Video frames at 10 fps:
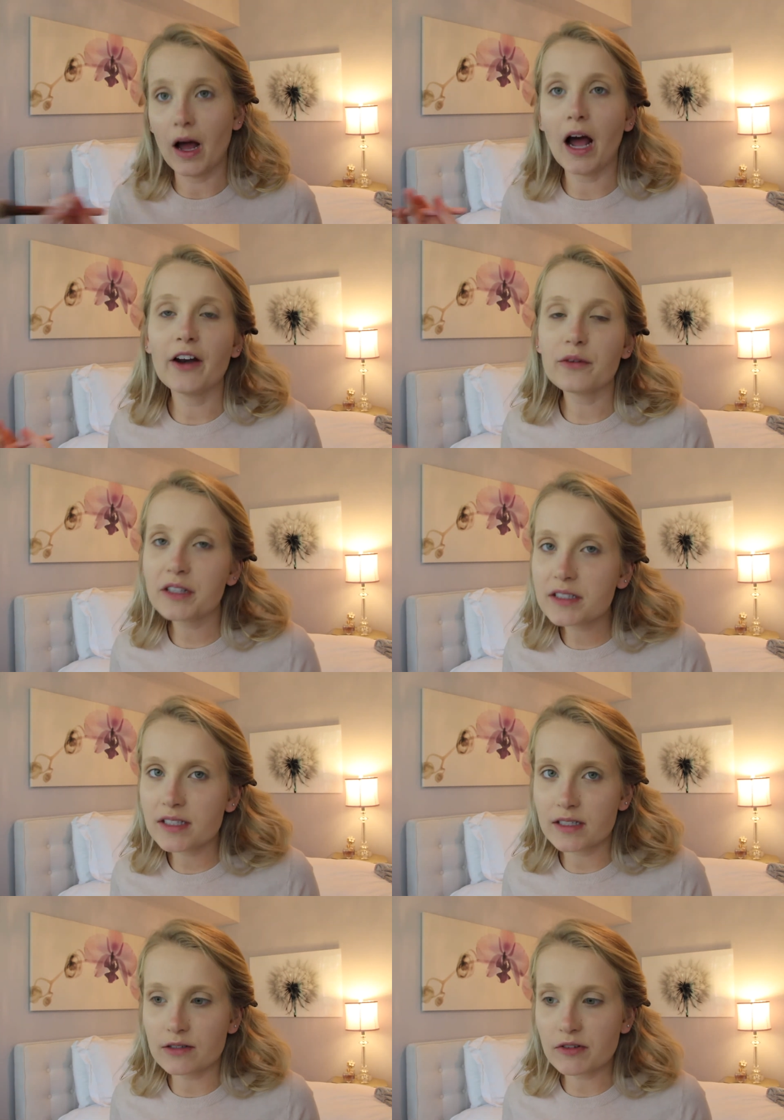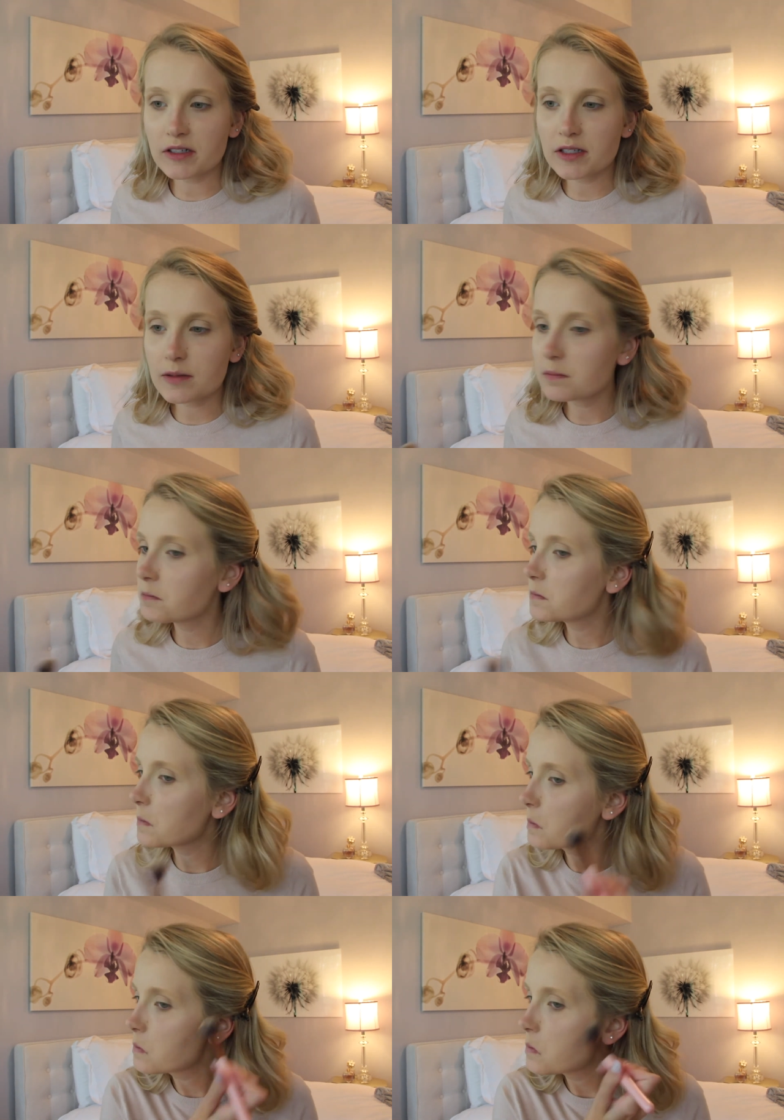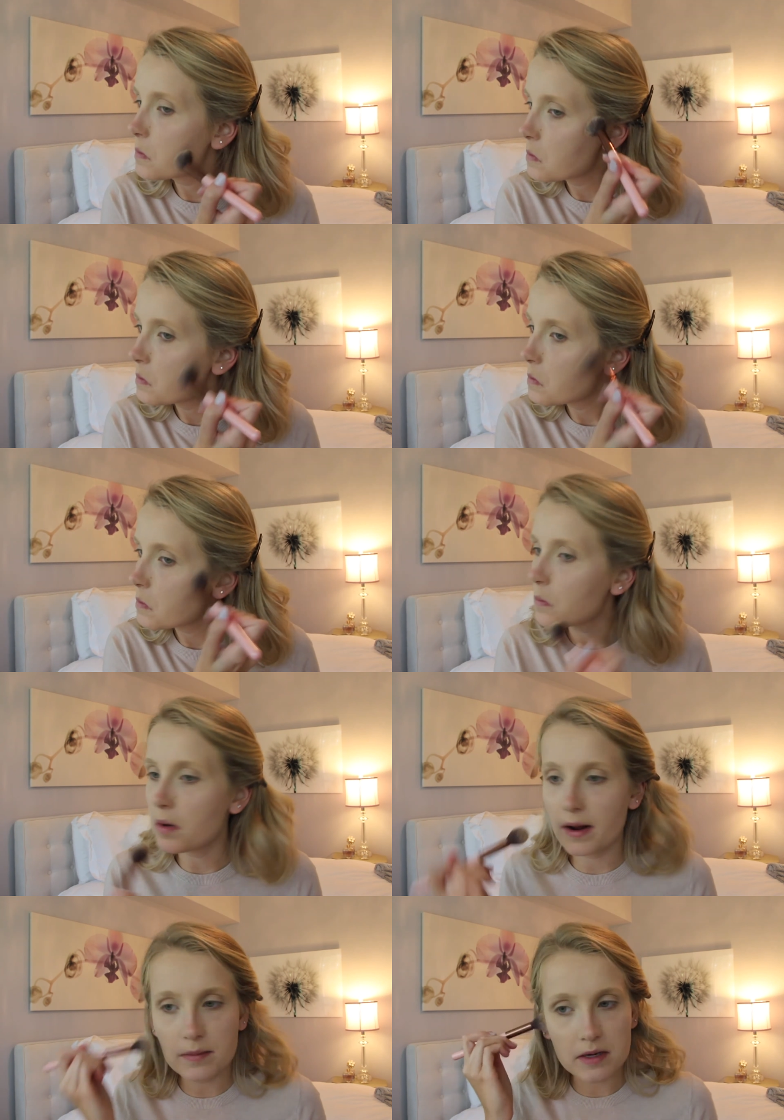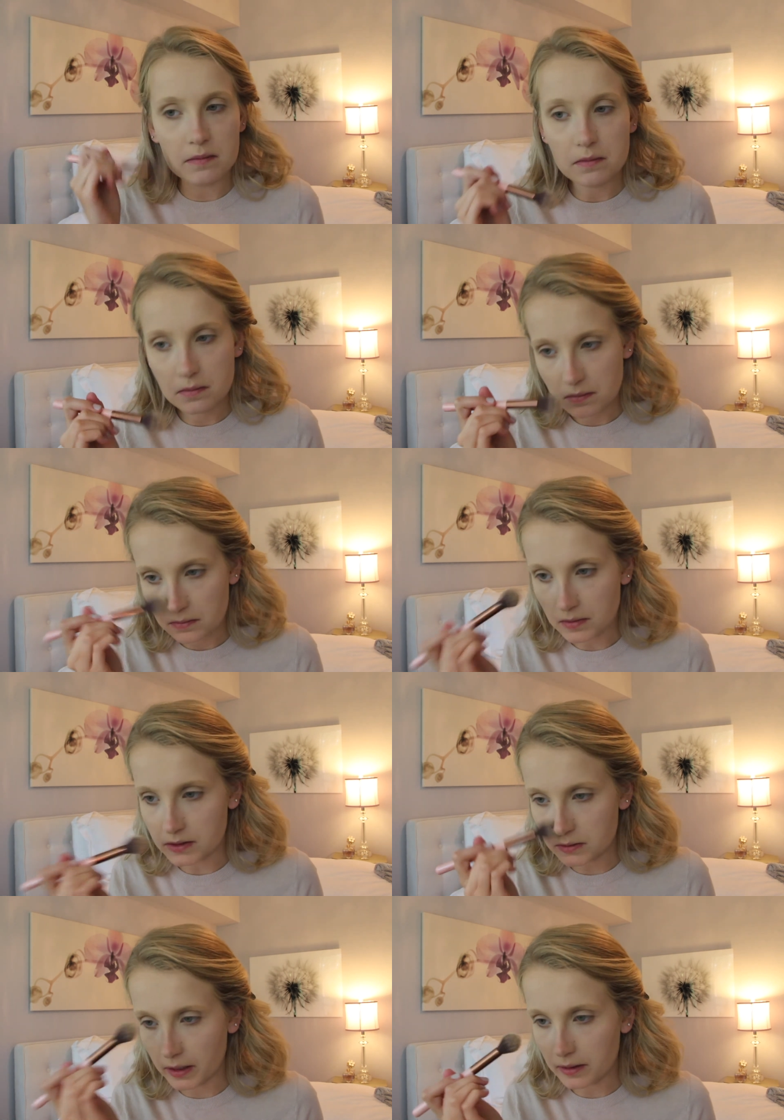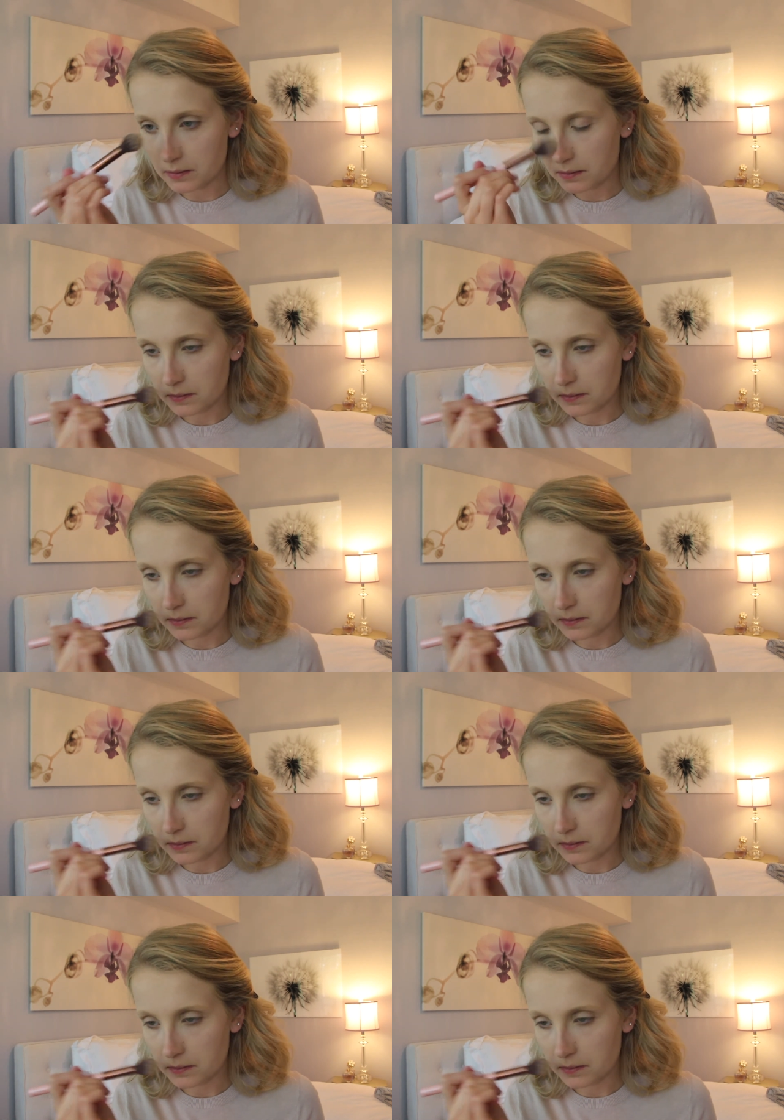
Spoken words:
I don't really see a difference, but I mean, that's okay.